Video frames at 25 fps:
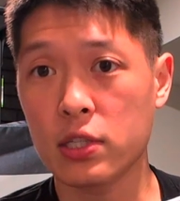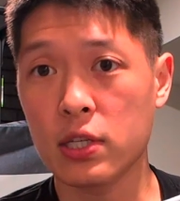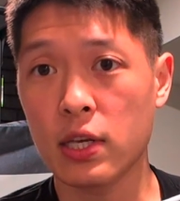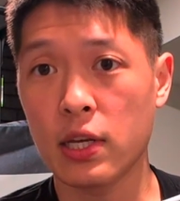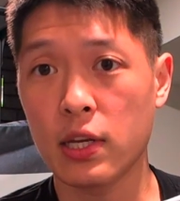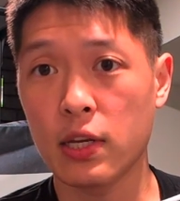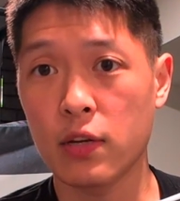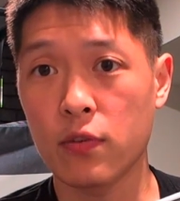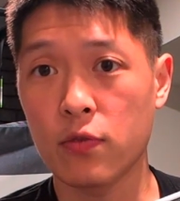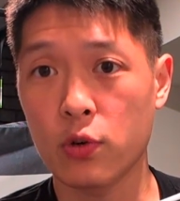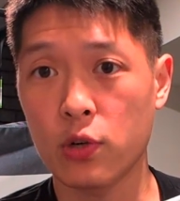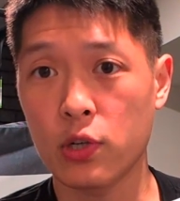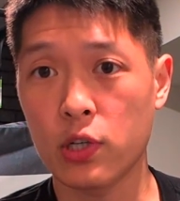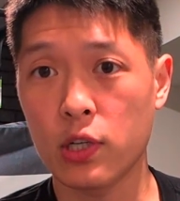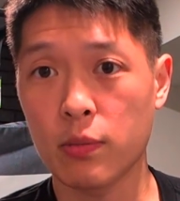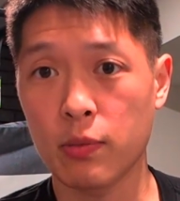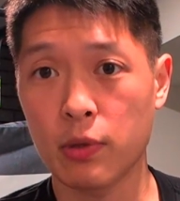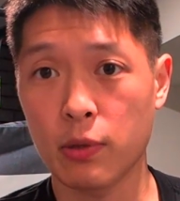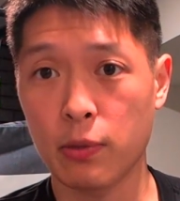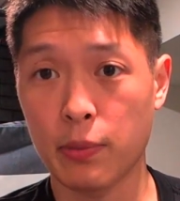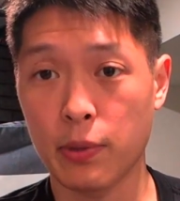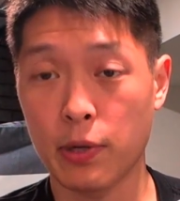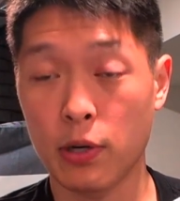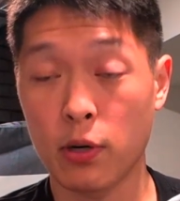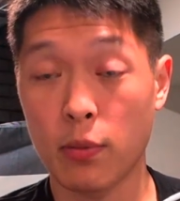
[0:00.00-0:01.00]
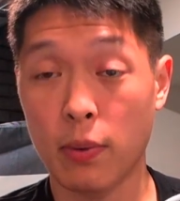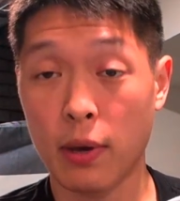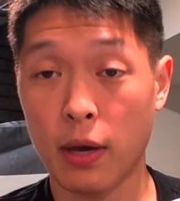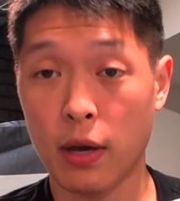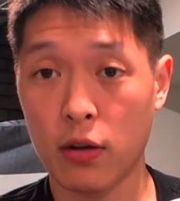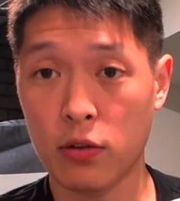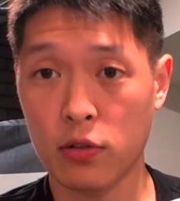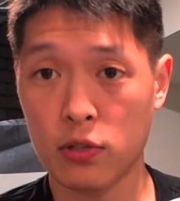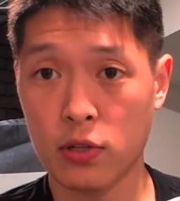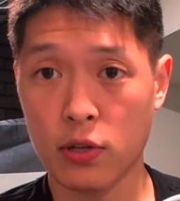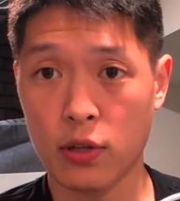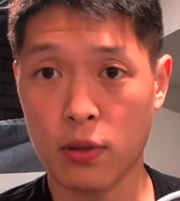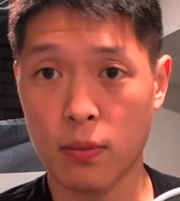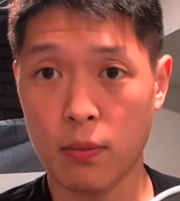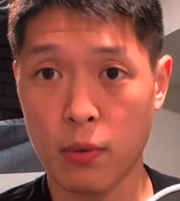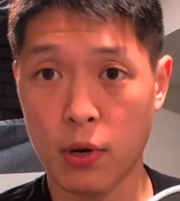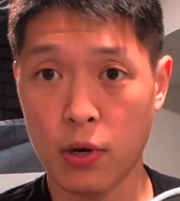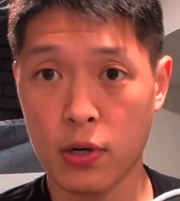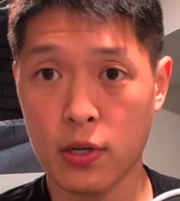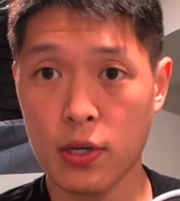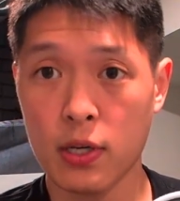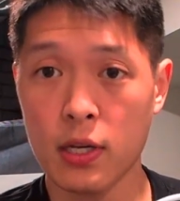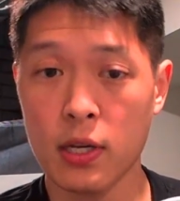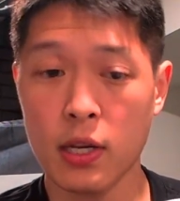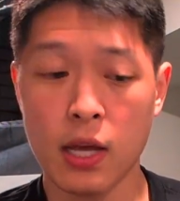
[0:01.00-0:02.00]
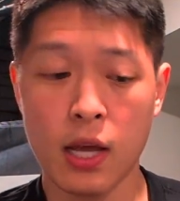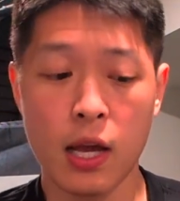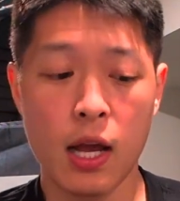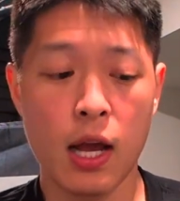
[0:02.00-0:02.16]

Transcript: hitting 14mm paddles on the market.